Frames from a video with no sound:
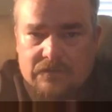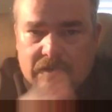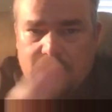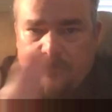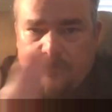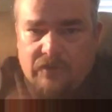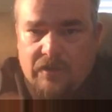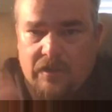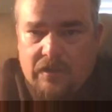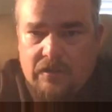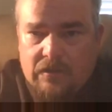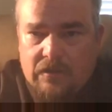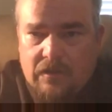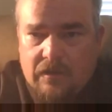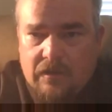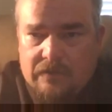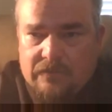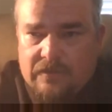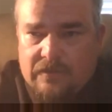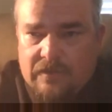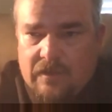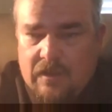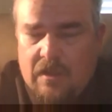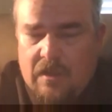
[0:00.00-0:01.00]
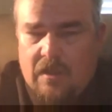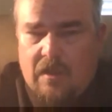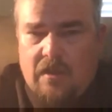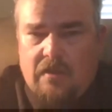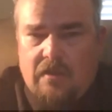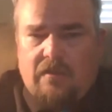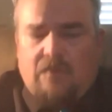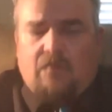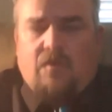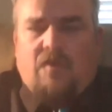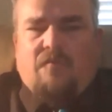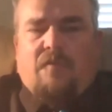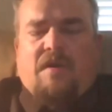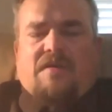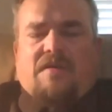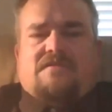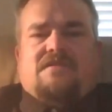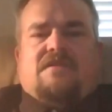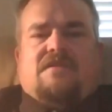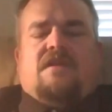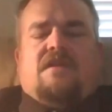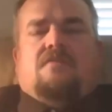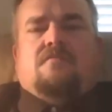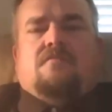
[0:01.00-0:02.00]
7, 8, 9. I think we have about
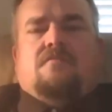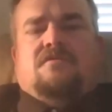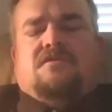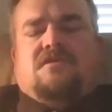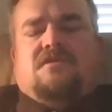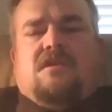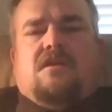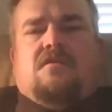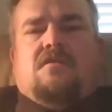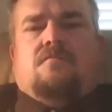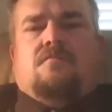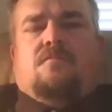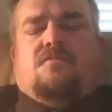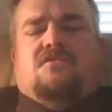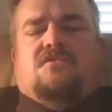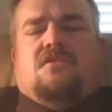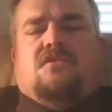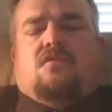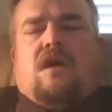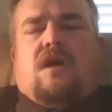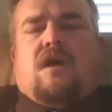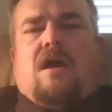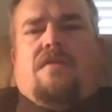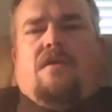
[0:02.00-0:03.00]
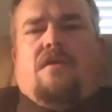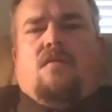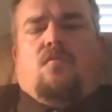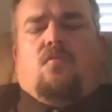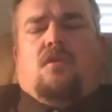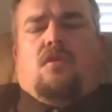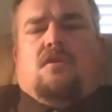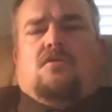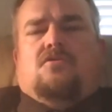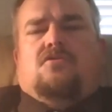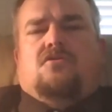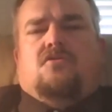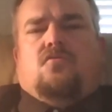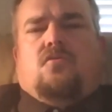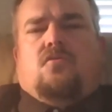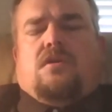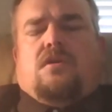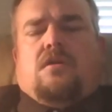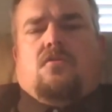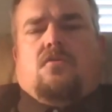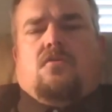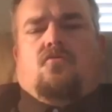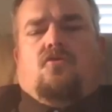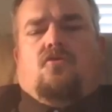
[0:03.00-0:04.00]
10. So I think we're going to do it
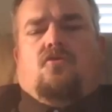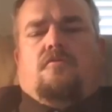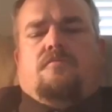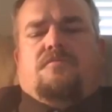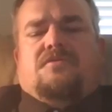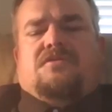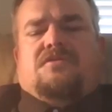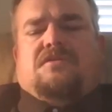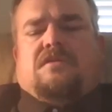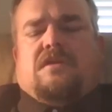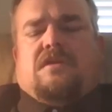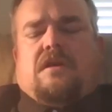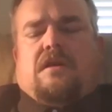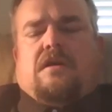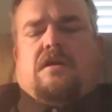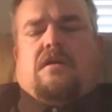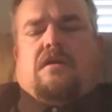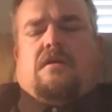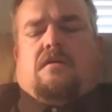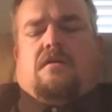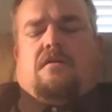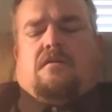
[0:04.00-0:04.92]
in groups of, how